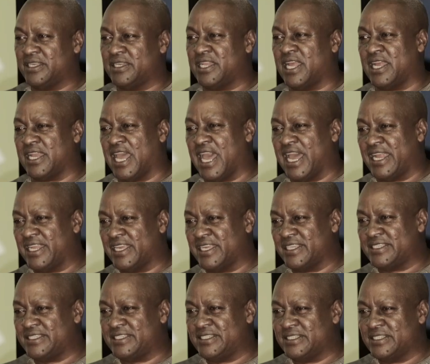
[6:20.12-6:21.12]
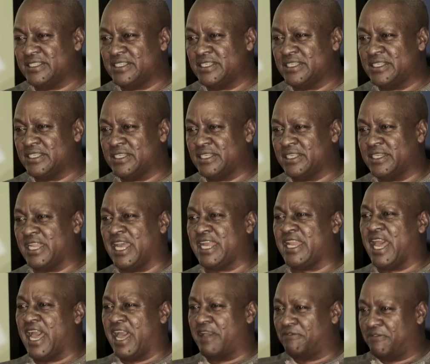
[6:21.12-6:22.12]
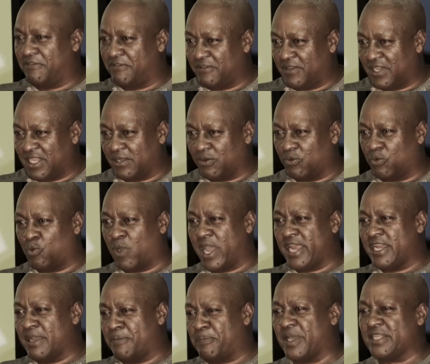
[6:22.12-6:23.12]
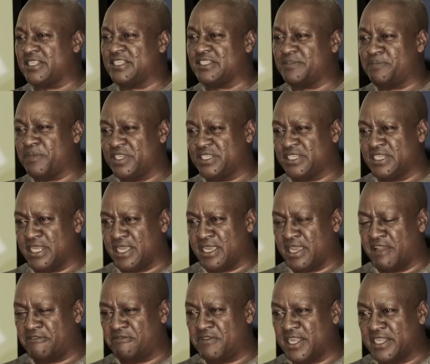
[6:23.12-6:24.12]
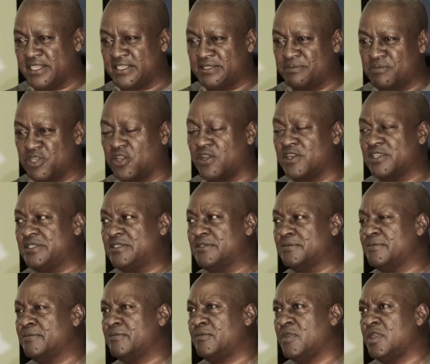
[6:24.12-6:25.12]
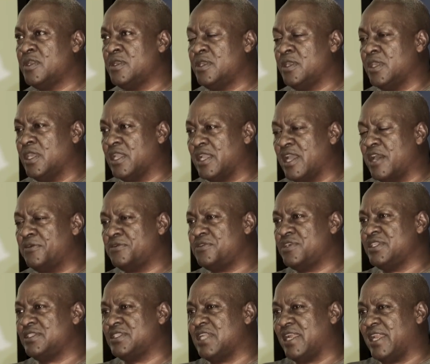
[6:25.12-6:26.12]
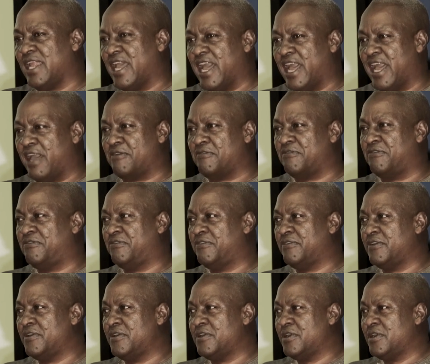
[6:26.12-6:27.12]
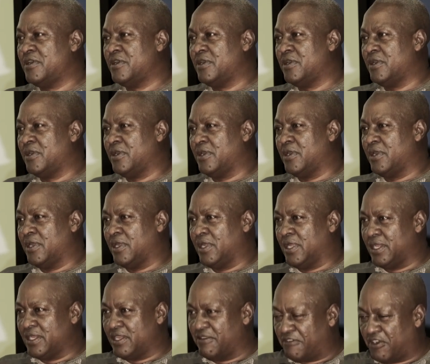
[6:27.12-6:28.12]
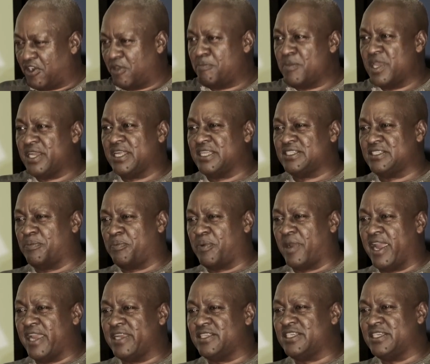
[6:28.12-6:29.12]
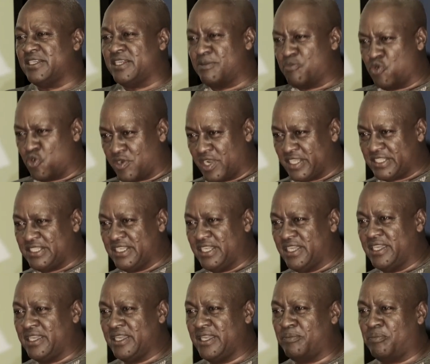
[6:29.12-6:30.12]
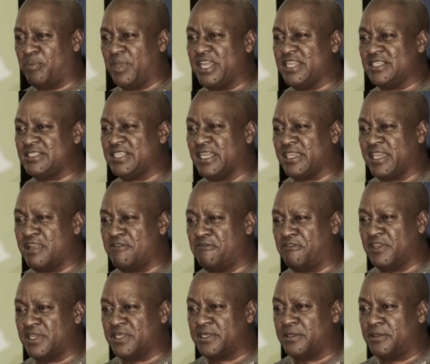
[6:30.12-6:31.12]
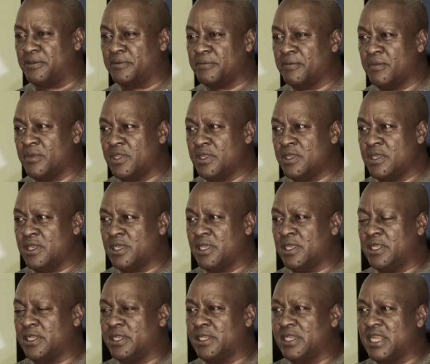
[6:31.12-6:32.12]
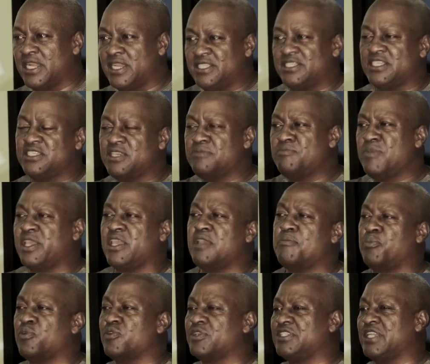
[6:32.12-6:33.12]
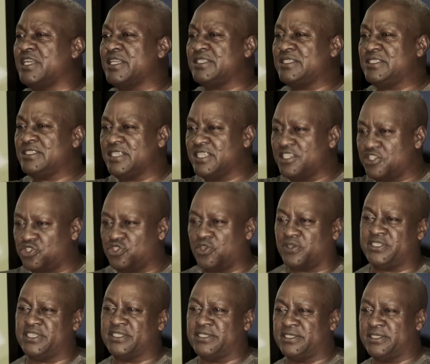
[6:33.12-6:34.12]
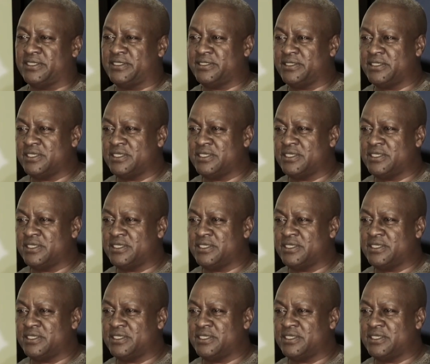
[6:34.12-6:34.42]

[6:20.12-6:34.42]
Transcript: than others that have wider participation in governance. Because in countries that have development as a priority, democracy plays second fiddle. The decision-making process is shortened.